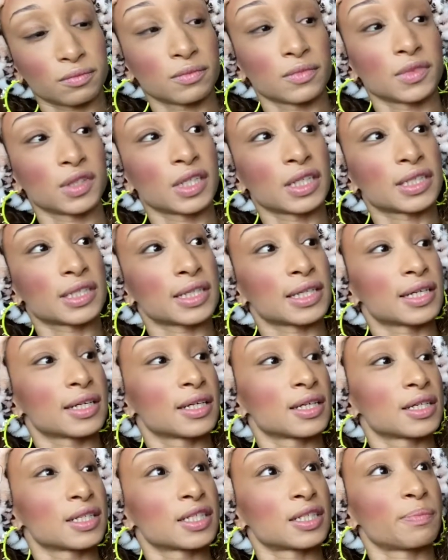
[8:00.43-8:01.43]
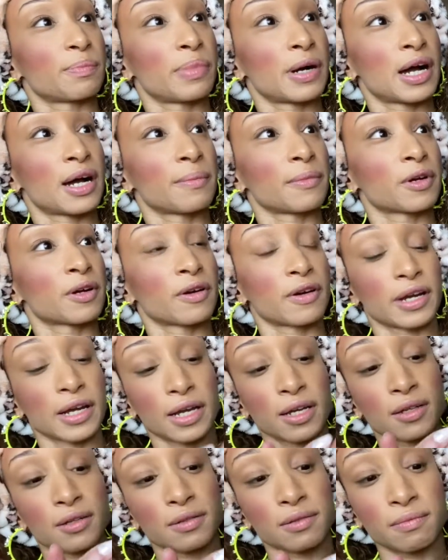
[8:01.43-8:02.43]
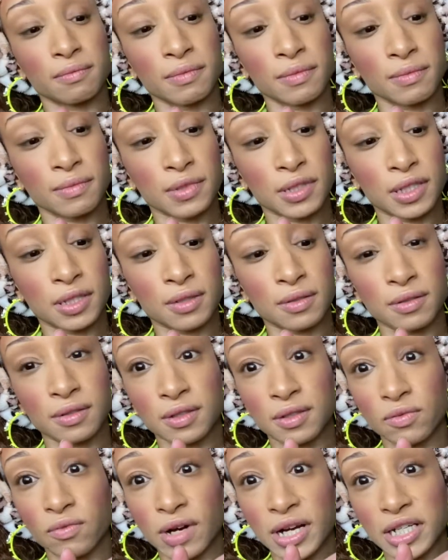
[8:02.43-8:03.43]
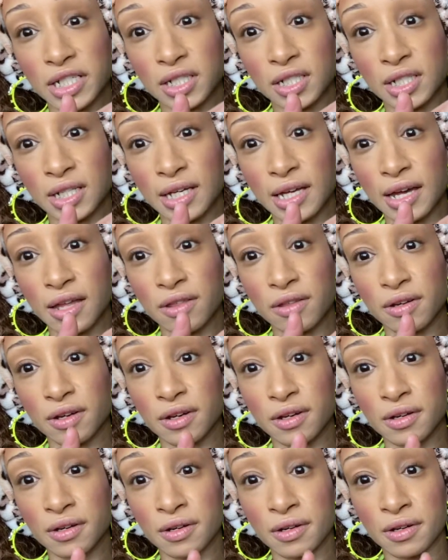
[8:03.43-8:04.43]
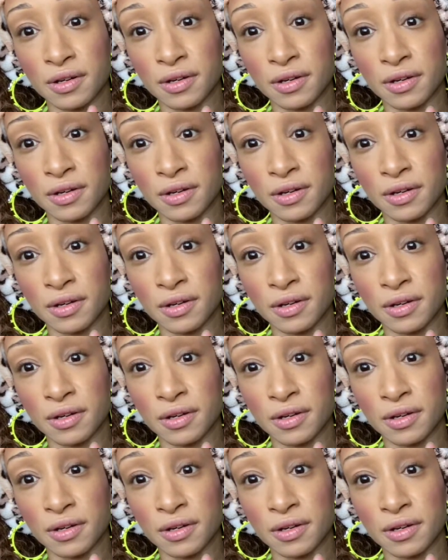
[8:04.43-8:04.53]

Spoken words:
This is pomegranate swatched together.